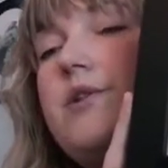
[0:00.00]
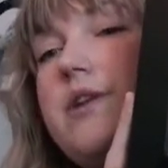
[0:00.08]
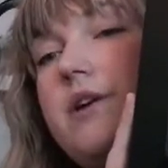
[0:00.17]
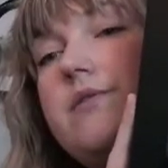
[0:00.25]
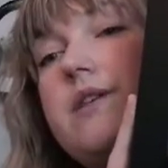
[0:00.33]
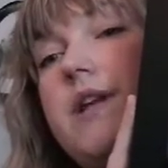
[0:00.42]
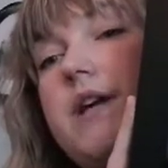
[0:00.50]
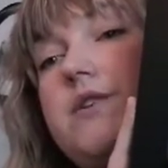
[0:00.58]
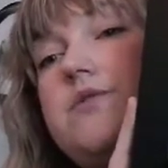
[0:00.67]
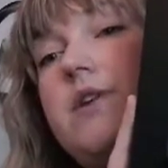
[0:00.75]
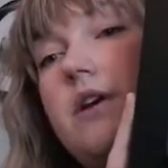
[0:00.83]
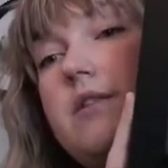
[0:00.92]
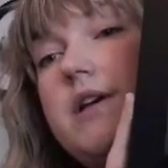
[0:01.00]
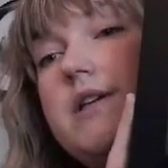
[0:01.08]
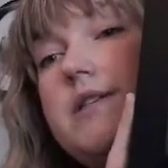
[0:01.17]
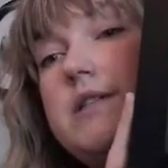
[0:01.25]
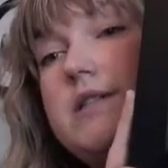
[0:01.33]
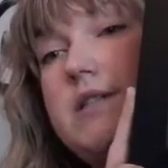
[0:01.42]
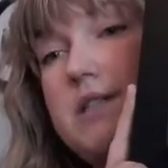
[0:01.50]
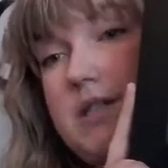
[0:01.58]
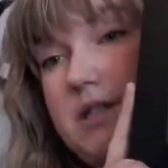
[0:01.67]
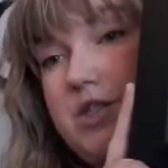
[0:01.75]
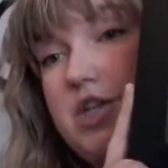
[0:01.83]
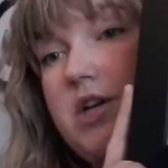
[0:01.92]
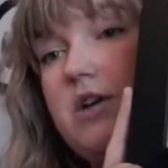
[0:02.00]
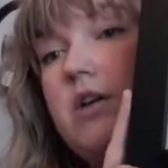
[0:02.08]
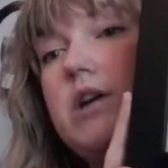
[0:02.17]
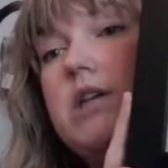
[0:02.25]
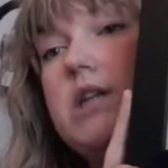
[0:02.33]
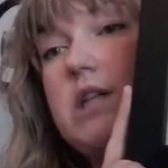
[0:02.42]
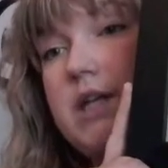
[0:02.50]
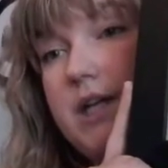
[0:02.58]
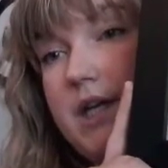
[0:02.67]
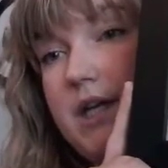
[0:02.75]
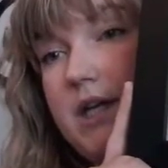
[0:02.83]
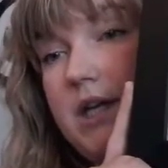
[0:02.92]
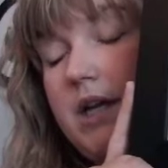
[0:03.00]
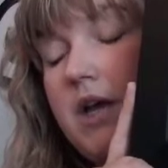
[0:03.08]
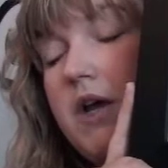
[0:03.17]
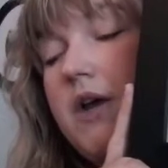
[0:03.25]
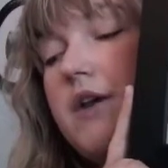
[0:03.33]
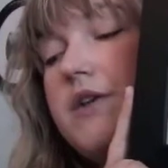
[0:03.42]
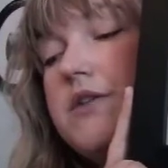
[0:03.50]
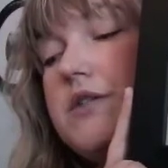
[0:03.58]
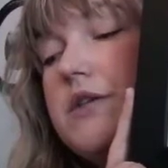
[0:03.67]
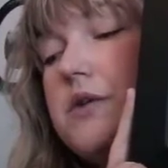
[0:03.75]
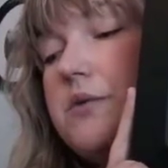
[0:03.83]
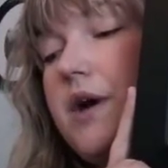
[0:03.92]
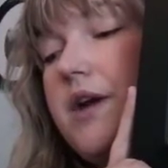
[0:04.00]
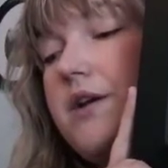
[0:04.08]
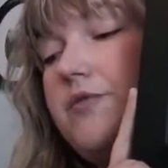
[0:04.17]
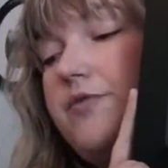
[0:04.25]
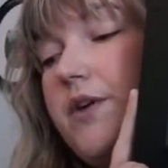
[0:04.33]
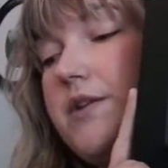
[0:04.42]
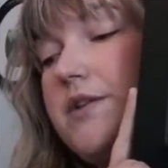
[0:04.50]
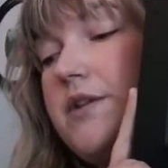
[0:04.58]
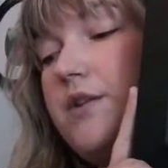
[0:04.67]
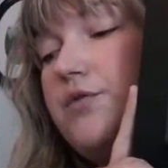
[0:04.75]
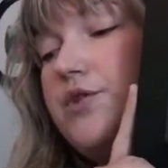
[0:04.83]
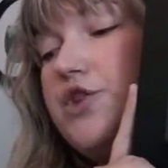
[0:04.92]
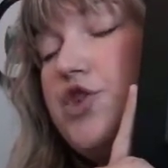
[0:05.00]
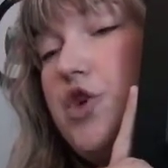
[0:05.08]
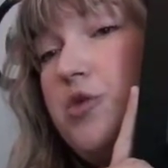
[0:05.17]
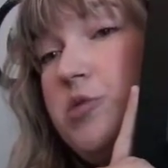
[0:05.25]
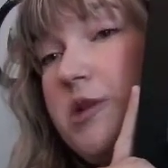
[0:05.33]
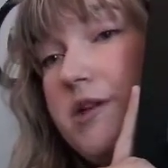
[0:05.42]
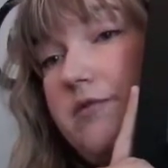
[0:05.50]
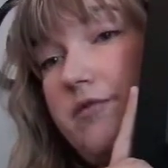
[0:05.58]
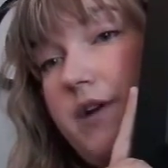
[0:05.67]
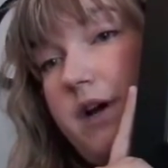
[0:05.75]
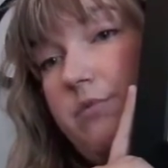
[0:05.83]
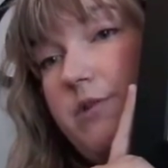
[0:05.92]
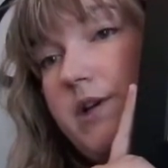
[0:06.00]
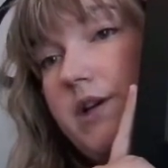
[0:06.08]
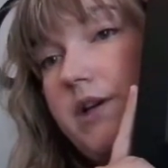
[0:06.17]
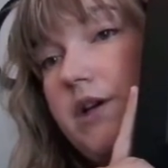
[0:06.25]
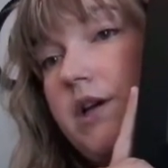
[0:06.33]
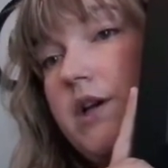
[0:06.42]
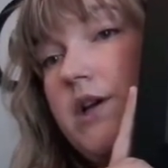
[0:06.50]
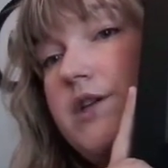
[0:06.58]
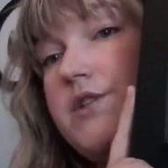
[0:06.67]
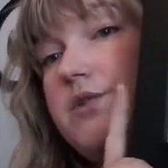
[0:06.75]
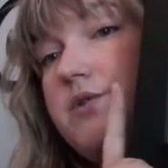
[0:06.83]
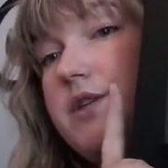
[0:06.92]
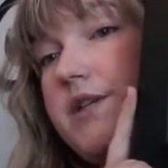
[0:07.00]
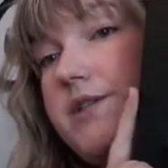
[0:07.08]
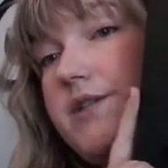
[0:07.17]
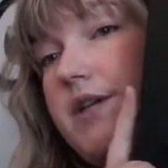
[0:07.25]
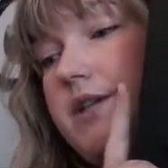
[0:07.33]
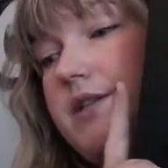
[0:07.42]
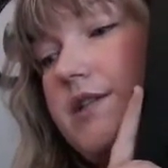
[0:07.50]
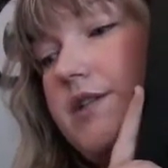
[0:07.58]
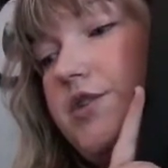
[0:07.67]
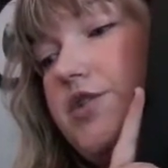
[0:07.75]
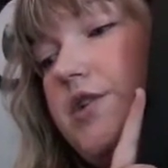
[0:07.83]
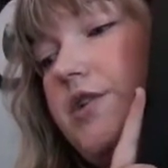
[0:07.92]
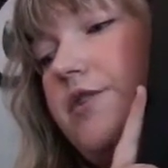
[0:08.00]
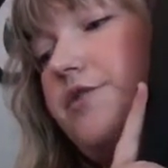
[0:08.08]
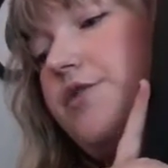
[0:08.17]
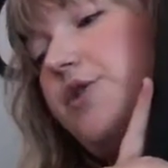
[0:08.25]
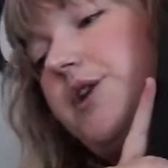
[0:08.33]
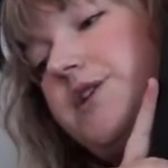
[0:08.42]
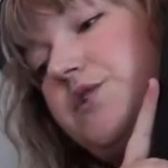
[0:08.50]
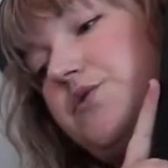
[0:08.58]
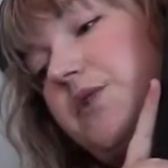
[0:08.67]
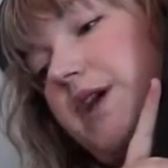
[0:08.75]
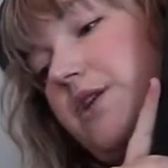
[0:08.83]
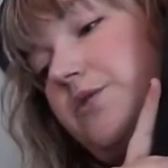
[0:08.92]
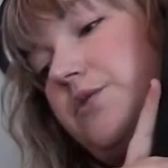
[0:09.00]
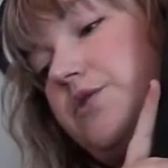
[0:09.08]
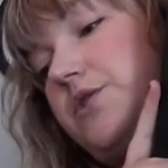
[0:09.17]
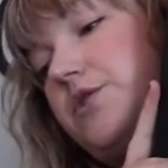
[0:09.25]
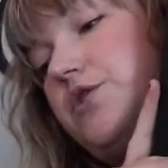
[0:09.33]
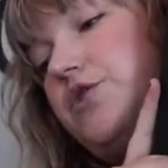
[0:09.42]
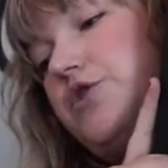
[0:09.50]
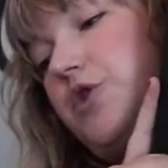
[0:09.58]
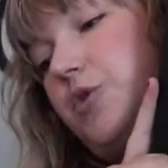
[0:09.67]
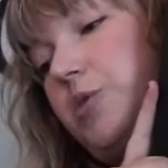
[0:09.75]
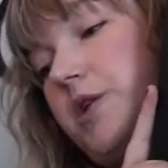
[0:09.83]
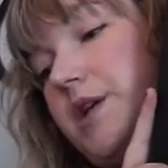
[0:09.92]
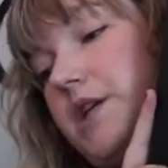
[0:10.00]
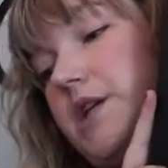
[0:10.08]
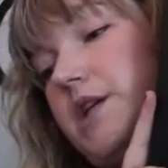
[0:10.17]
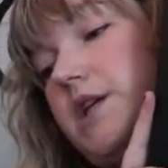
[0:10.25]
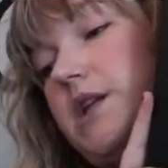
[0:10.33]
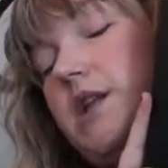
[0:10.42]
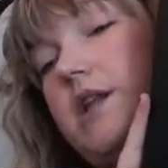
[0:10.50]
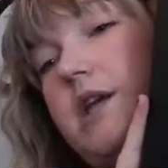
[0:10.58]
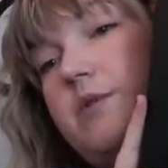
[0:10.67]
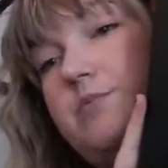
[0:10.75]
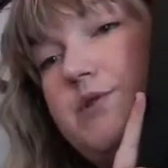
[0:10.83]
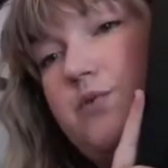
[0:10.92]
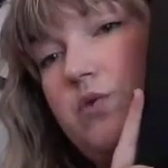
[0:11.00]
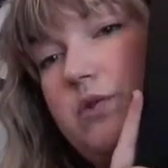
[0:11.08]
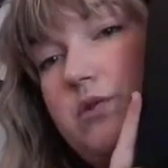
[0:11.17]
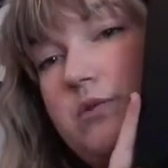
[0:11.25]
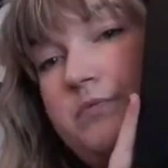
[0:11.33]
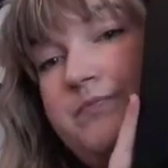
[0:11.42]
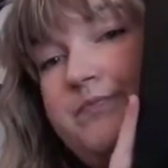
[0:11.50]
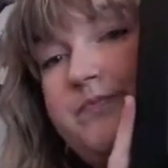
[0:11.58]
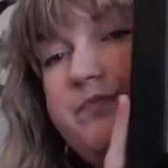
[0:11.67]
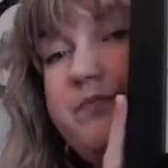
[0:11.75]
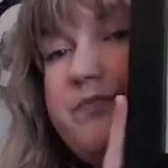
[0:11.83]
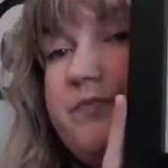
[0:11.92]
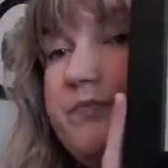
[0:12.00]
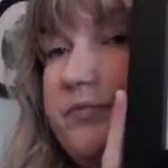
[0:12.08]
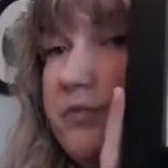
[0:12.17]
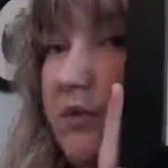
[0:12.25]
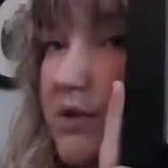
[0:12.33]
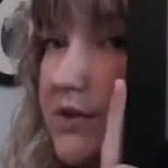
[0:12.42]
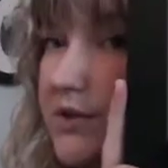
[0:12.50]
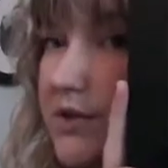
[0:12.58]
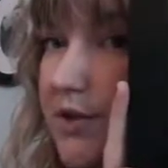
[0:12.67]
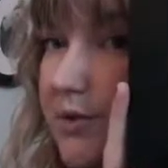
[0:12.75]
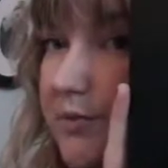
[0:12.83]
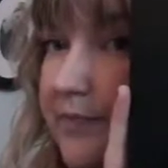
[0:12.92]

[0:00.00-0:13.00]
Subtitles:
out that I do not like stitching on linen. So I have fell in love with Joblin fabric. So this I stitched on a 32 count Joblin in lamb's wool. So